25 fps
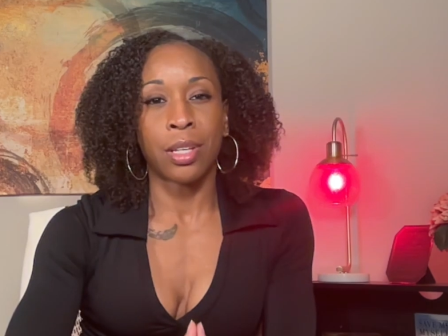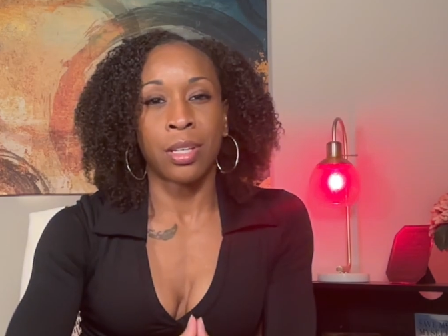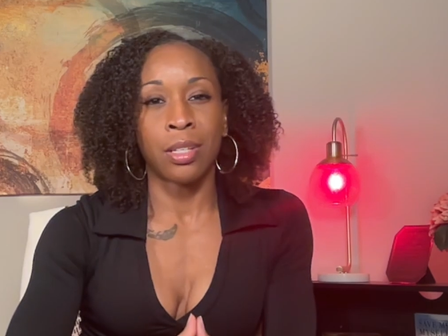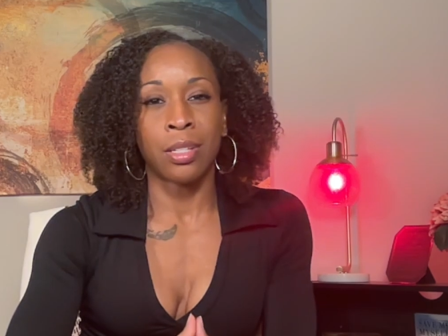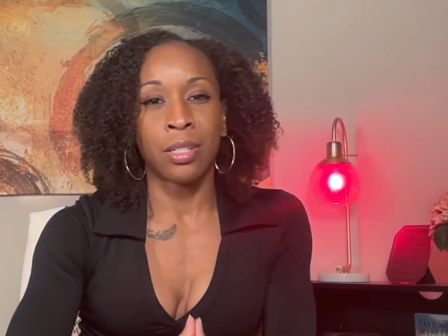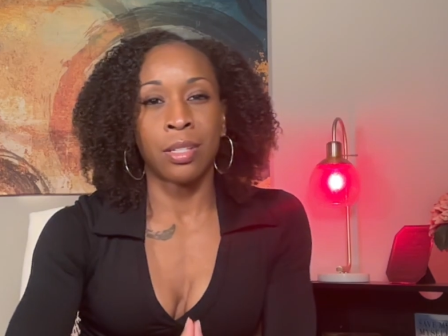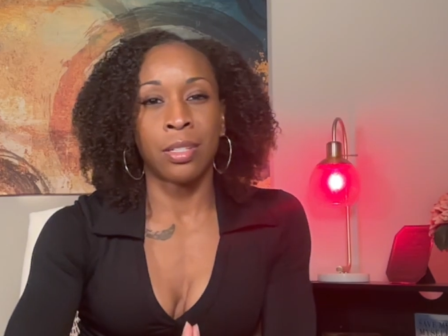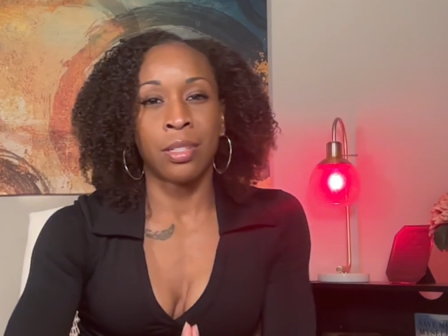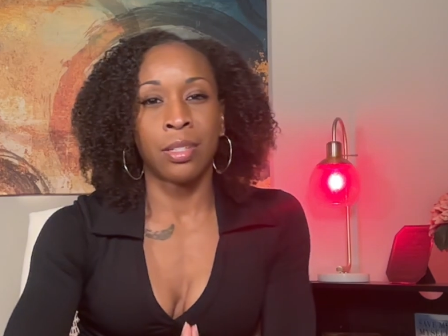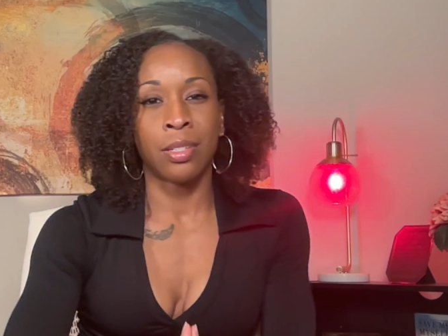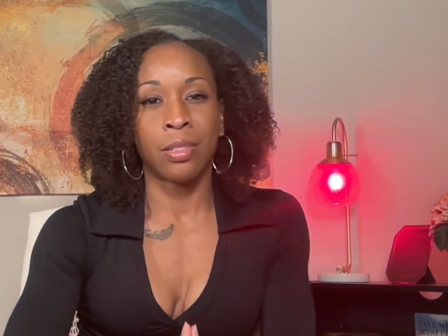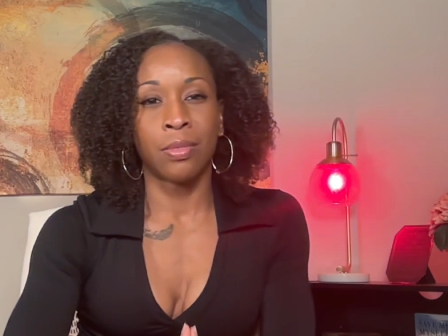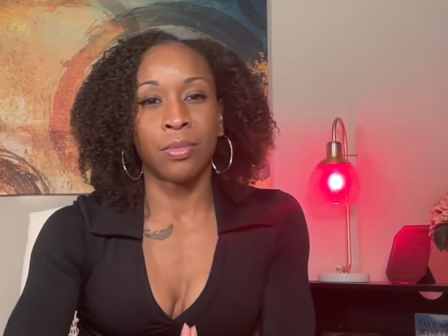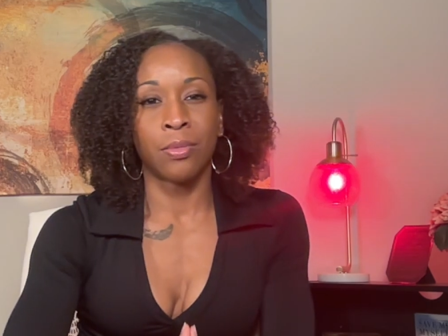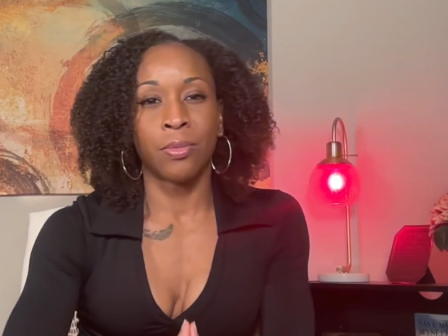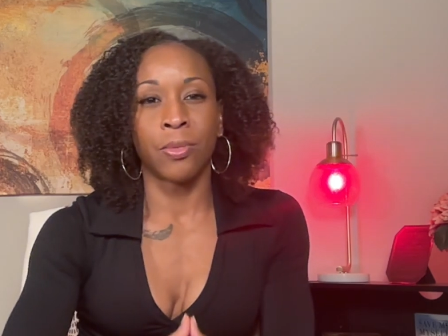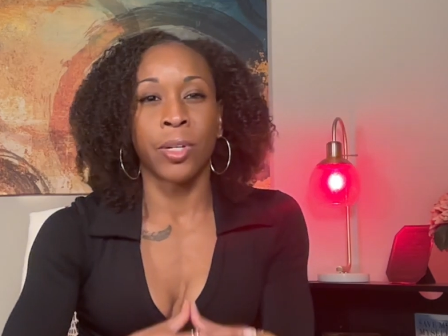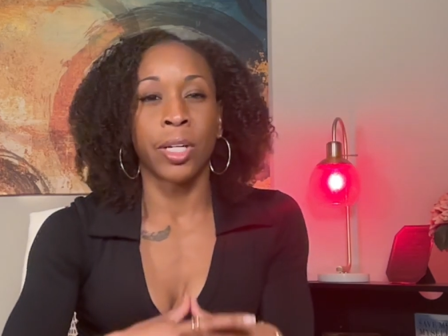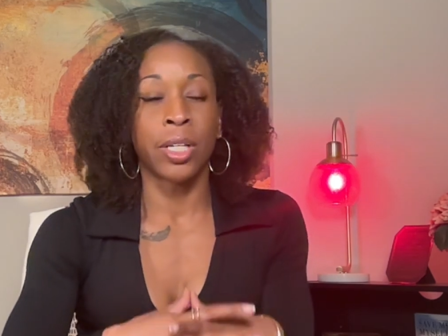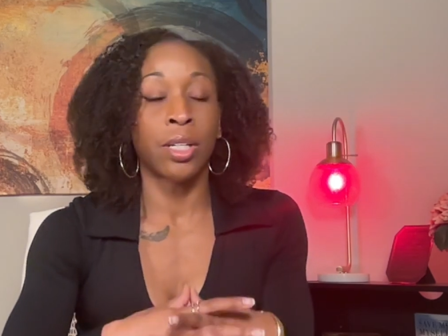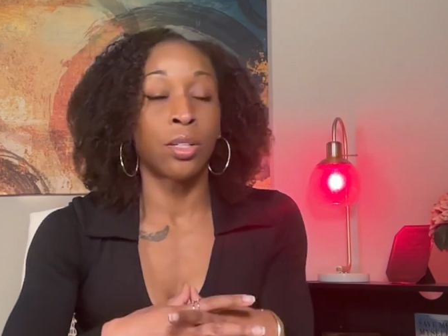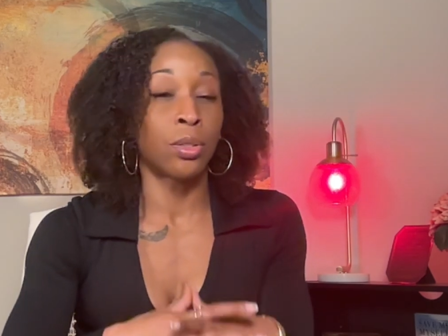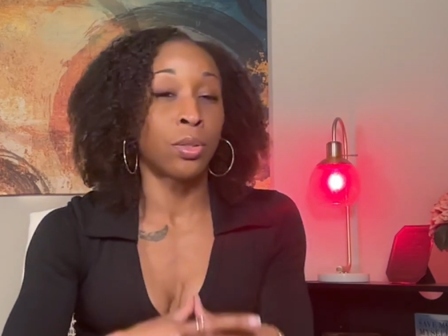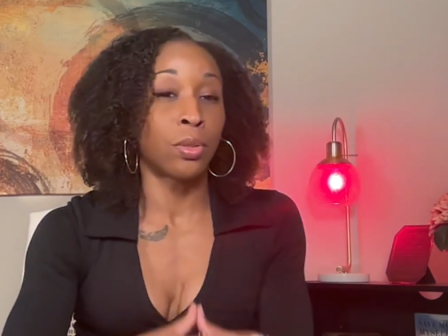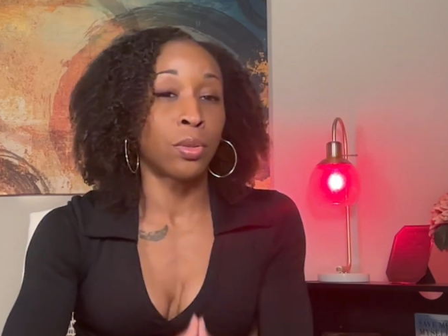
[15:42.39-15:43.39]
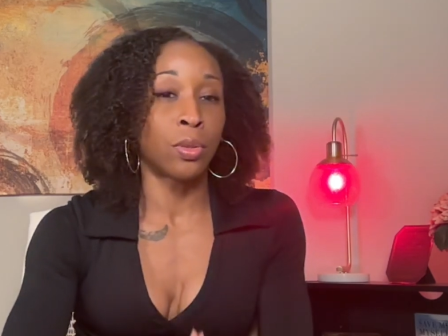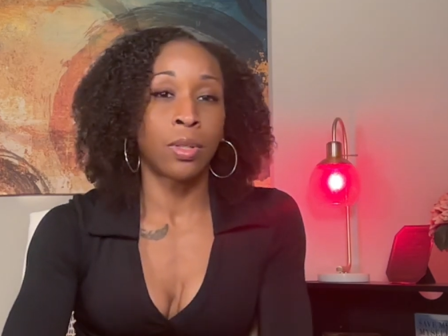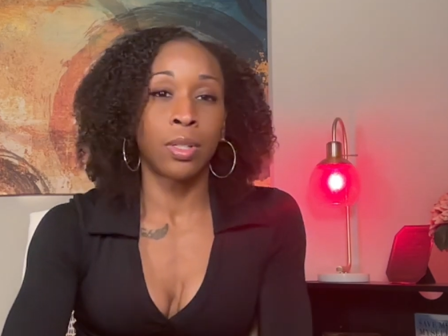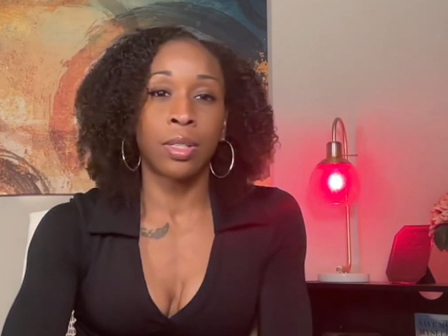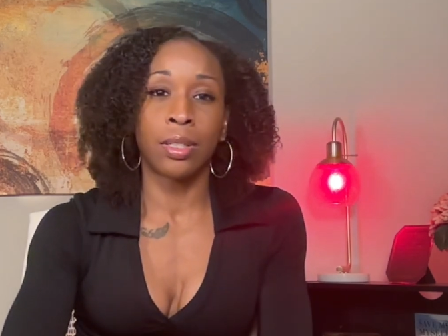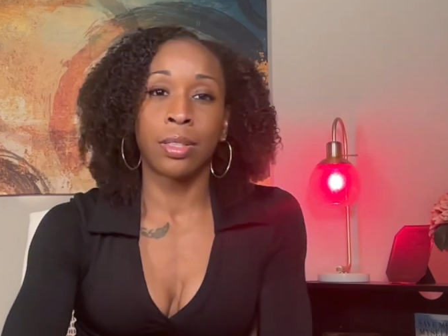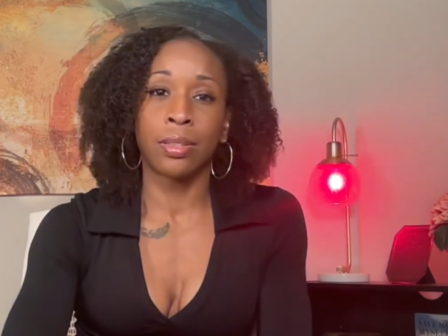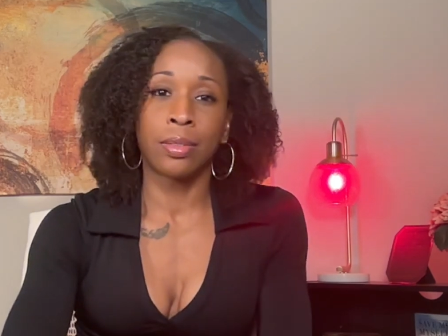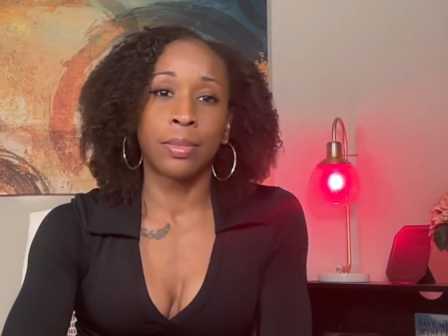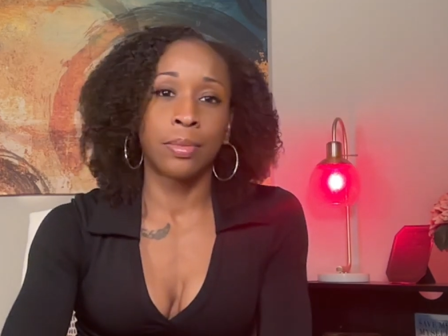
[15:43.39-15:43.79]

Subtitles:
is riddled